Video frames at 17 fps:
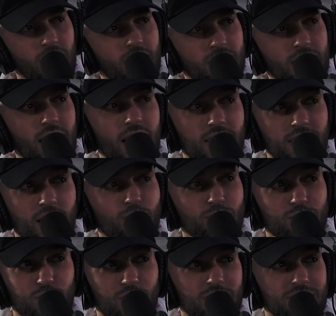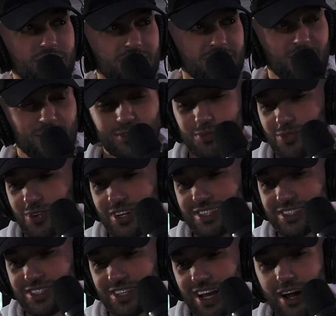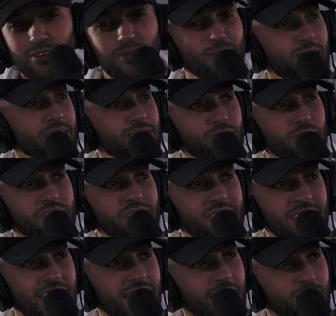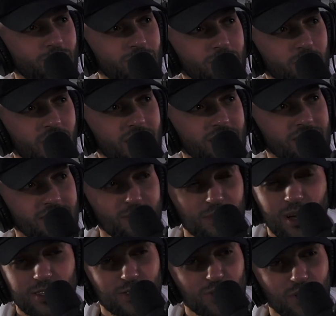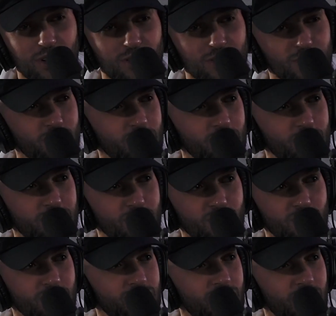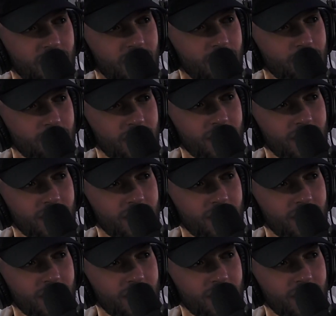Yeah, that was crazy. That was some crazy shit. I remember I tweeted the Game response, and my Twitter tweet blew the fuck up.